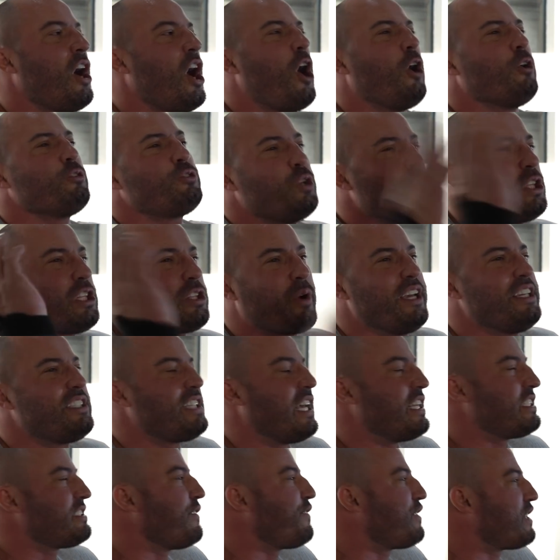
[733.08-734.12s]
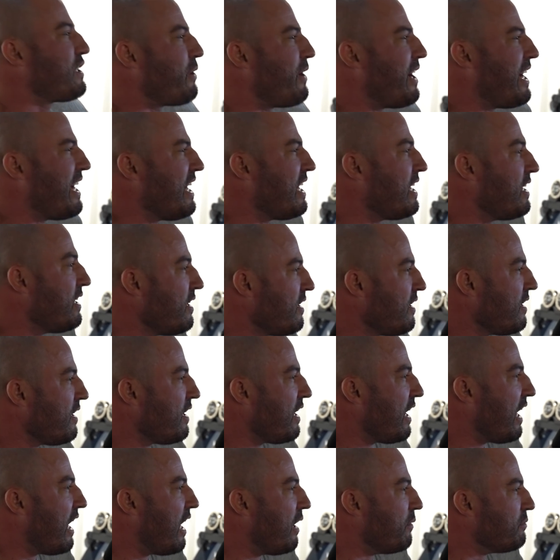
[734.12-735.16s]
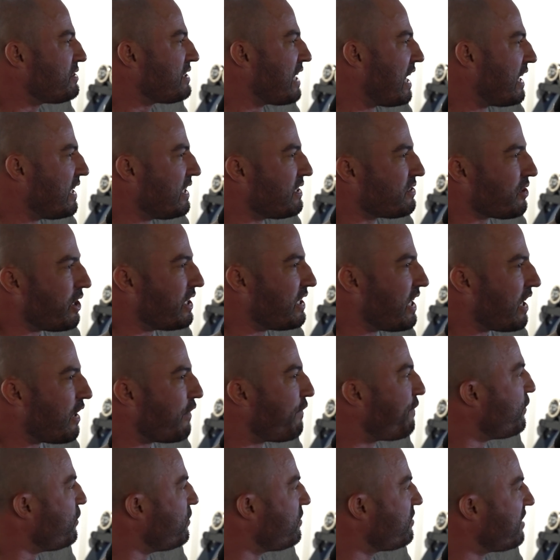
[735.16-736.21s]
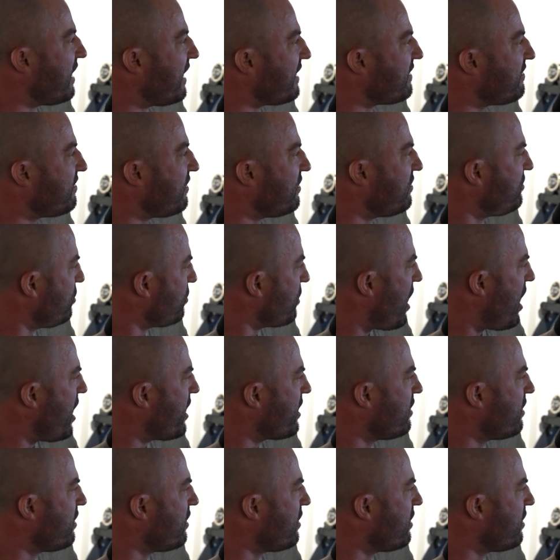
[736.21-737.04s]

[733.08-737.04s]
I'll do 3 sets of 3. Sonny's already done a few sets. Are you still going?